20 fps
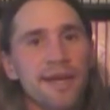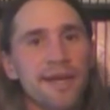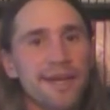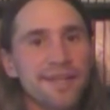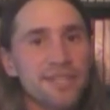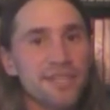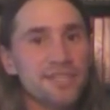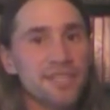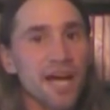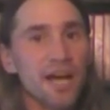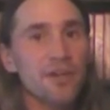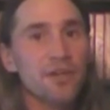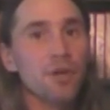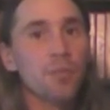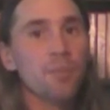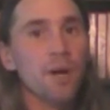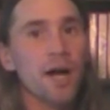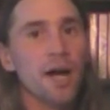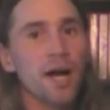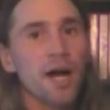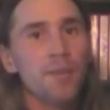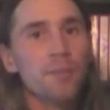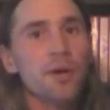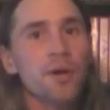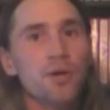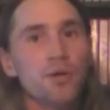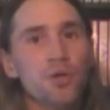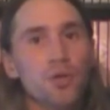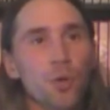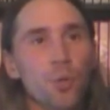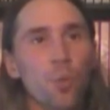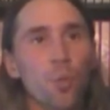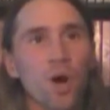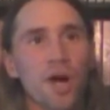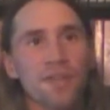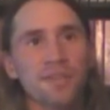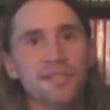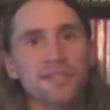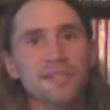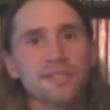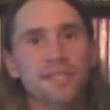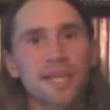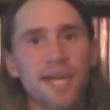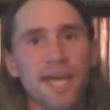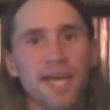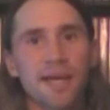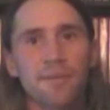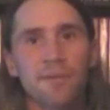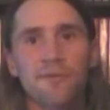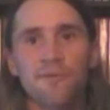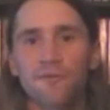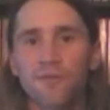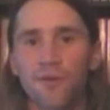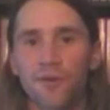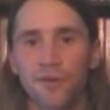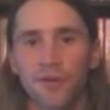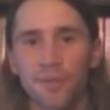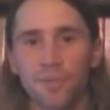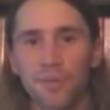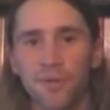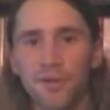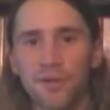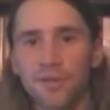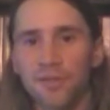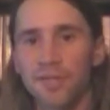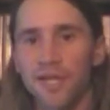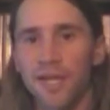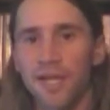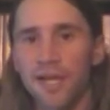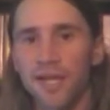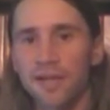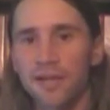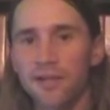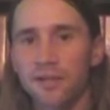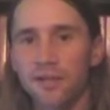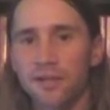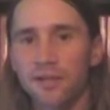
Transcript: and you tell your mom you want this game for your birthday.